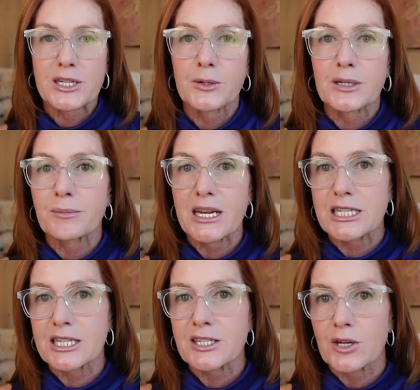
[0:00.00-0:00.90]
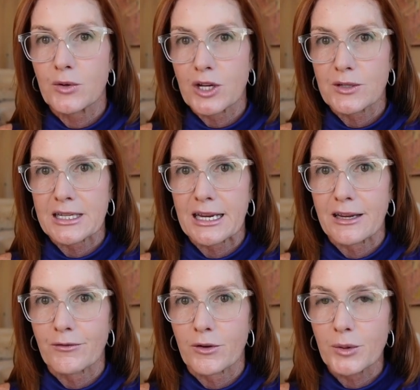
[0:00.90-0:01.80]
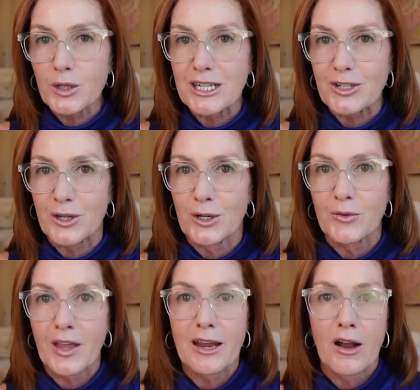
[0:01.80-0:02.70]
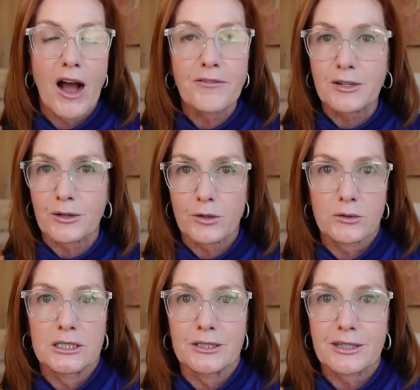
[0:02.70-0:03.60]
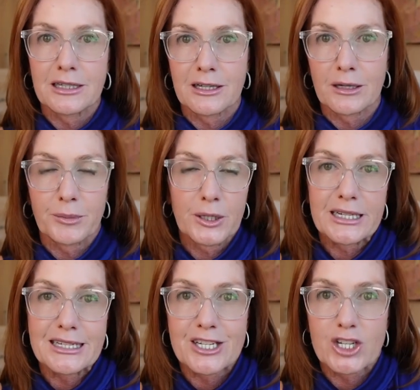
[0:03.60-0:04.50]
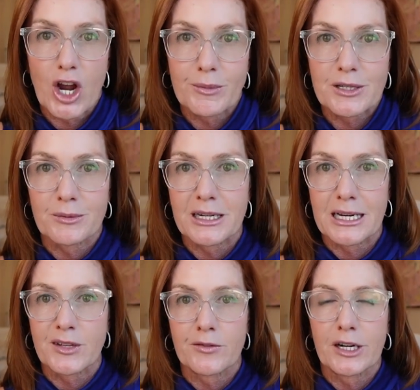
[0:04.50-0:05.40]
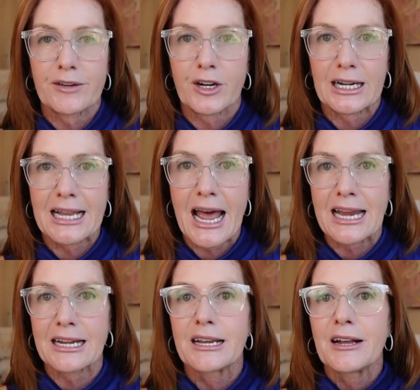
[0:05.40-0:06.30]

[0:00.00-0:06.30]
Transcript: So in patients who are using it for birth control, they often are thrilled that their period stops or becomes very, very light.